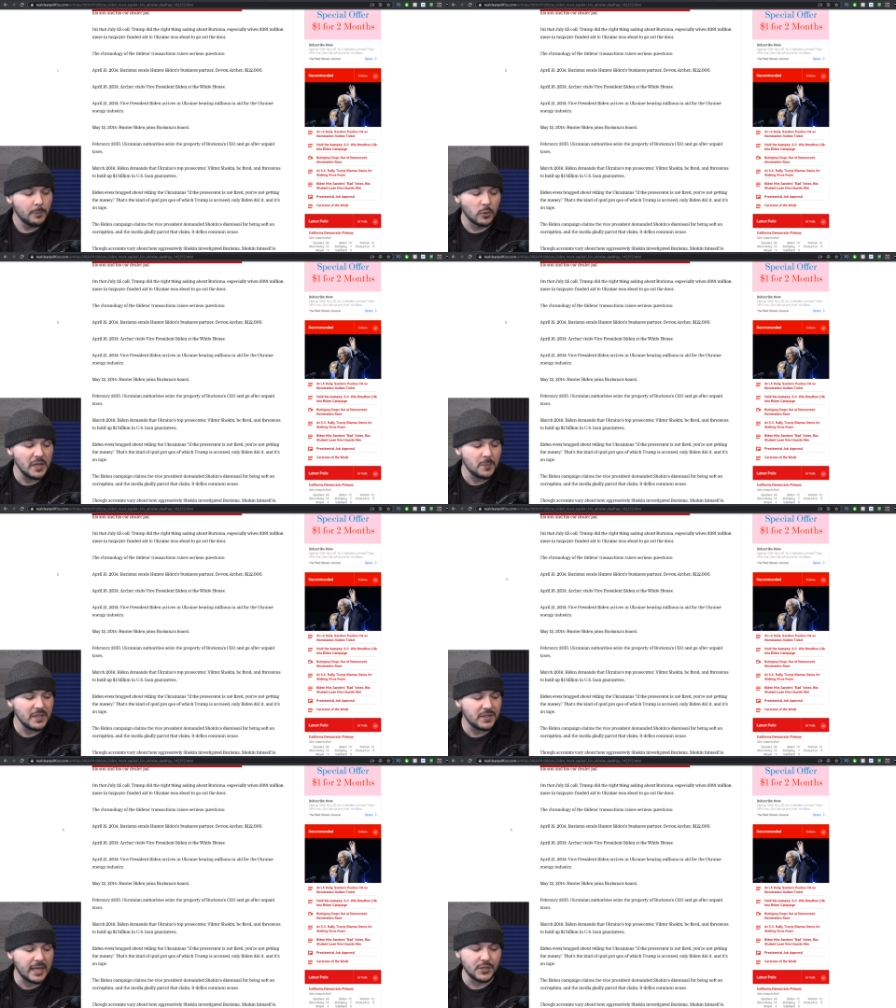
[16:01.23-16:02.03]

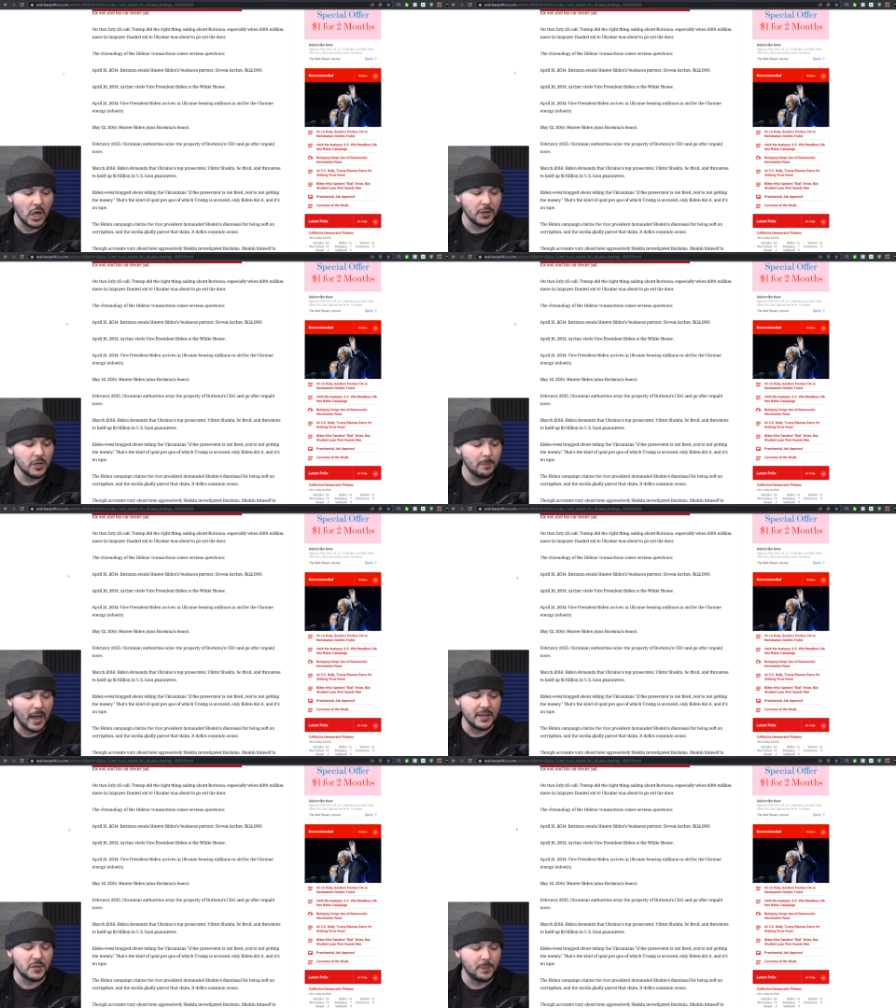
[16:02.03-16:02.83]
Burisma sends Hunter
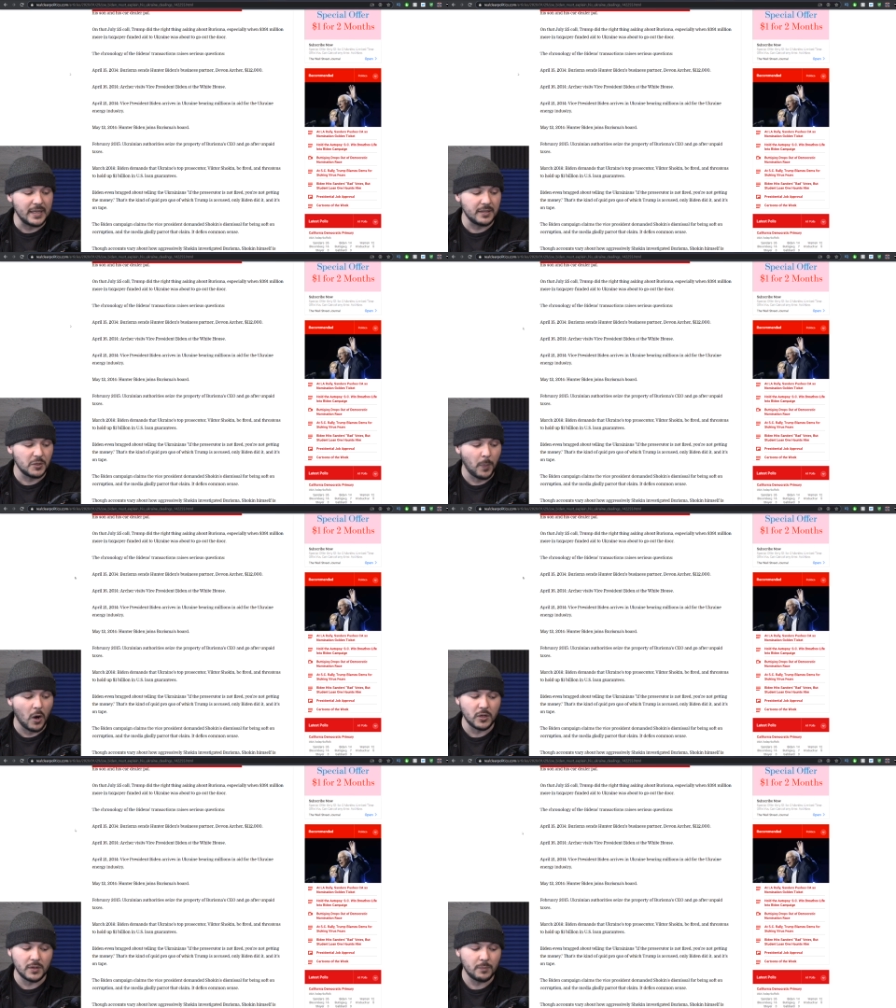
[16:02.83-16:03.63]
Biden's business
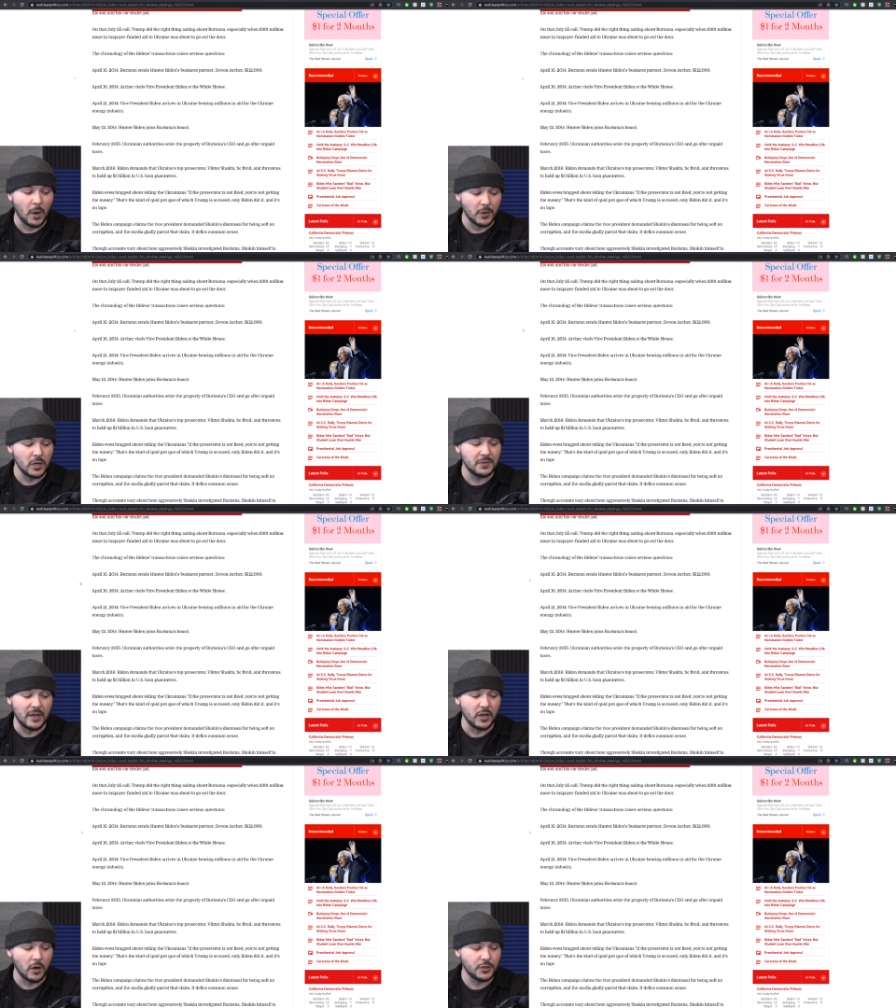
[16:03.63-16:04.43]
partner, partner
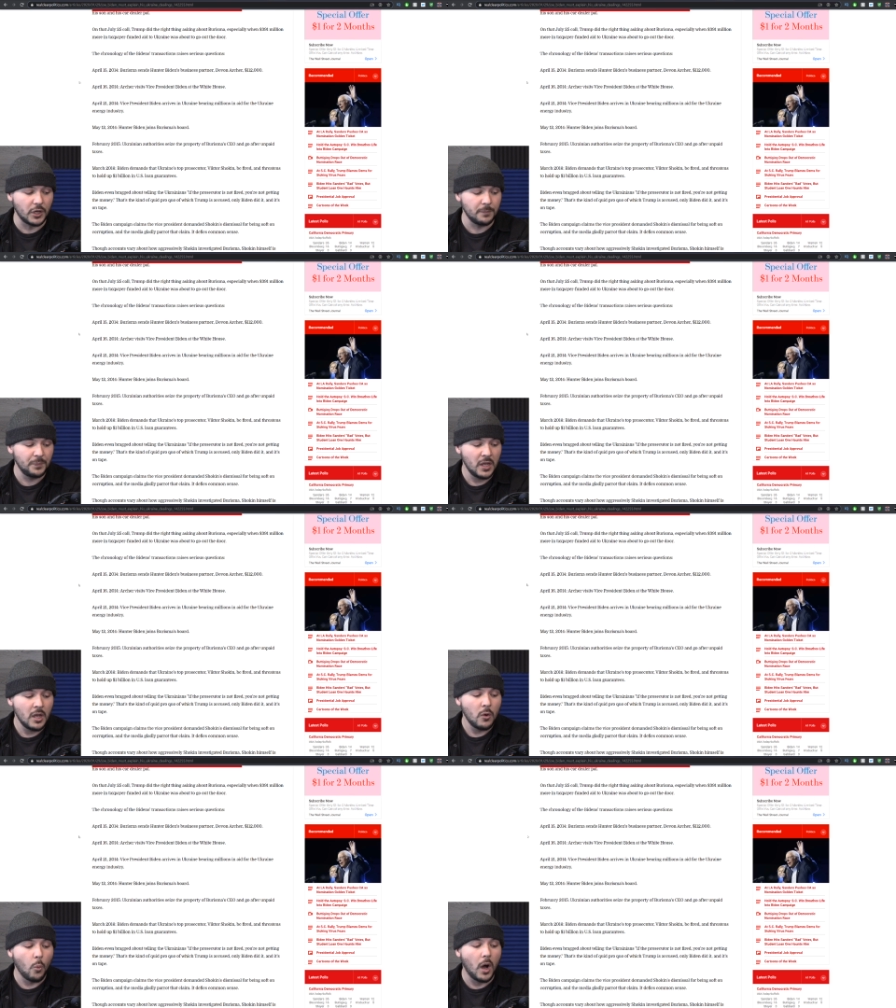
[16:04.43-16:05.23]
Devon Archer
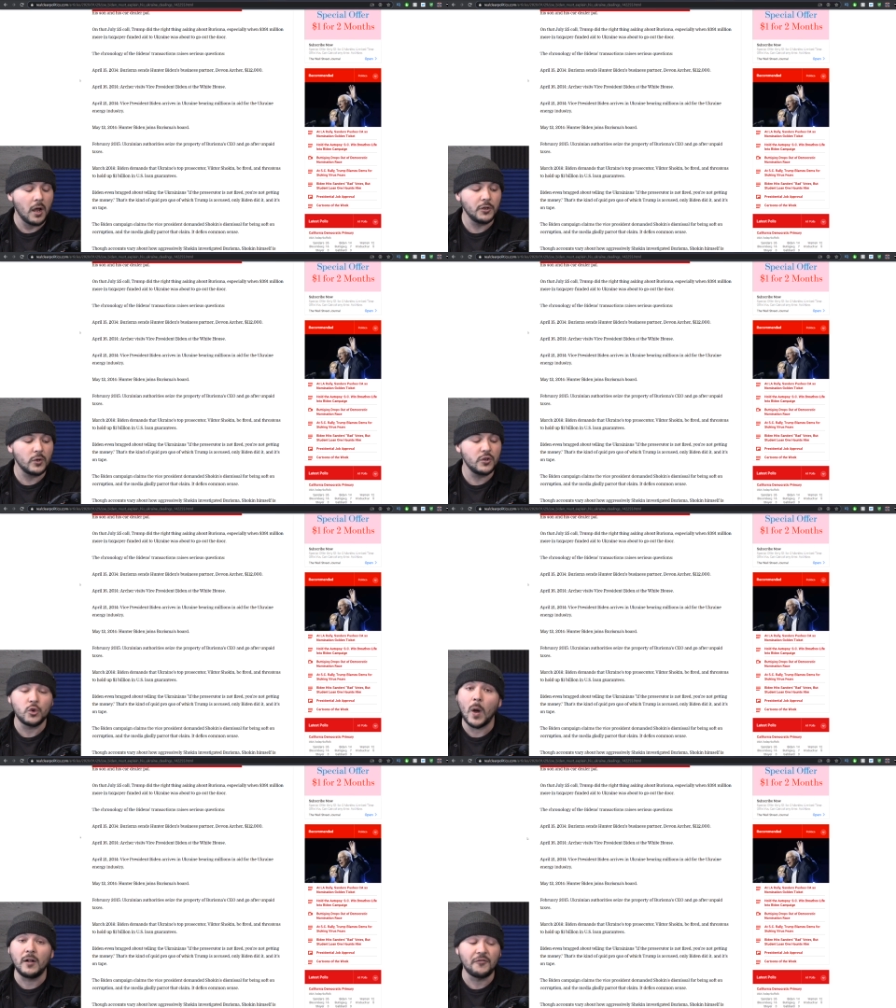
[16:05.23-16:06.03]

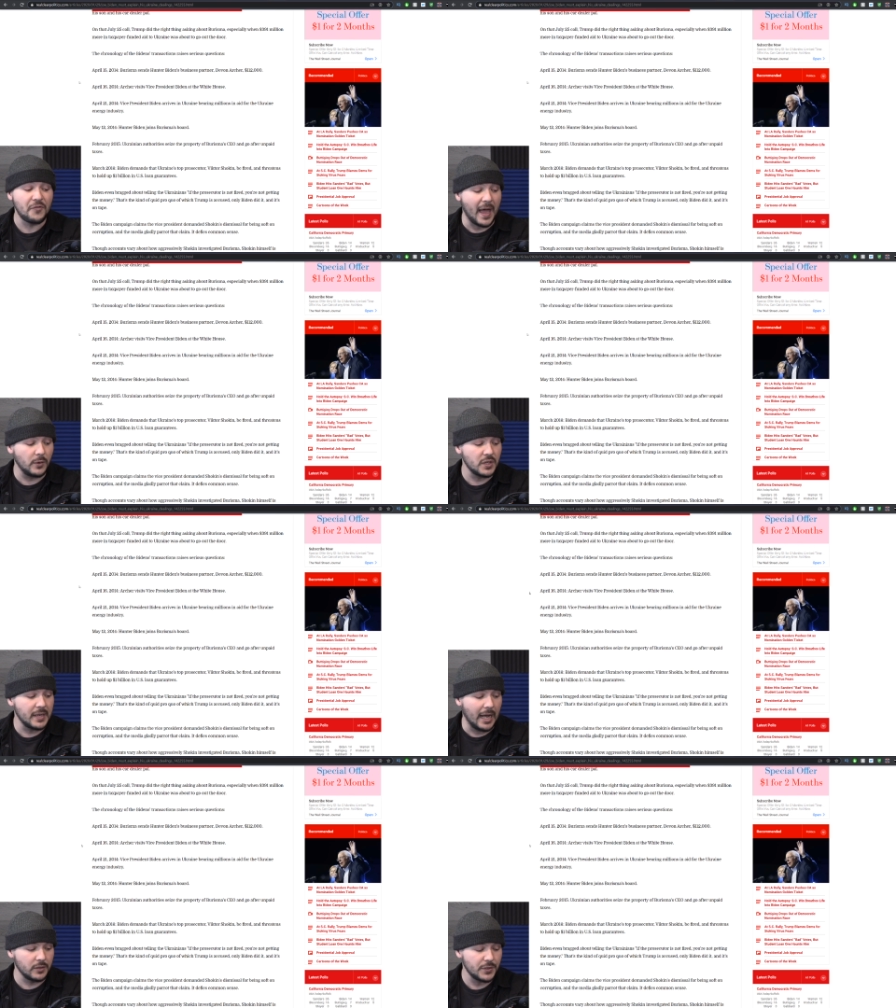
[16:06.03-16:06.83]

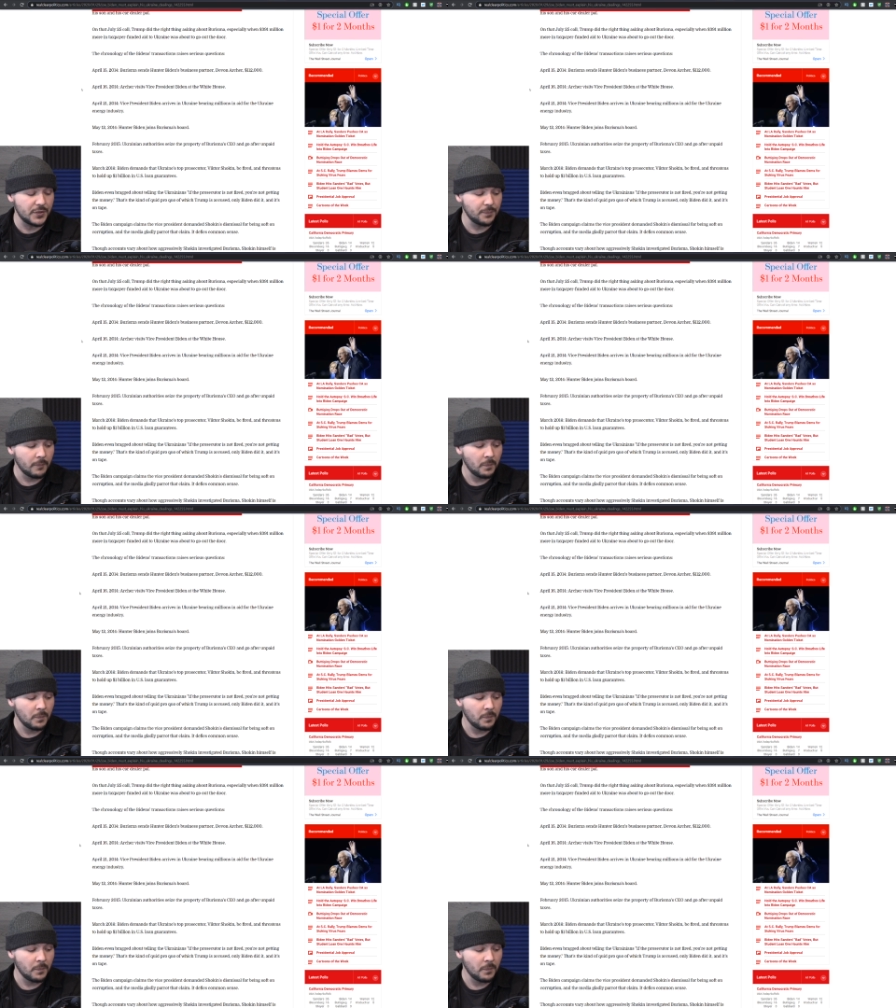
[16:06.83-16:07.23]
$112,000.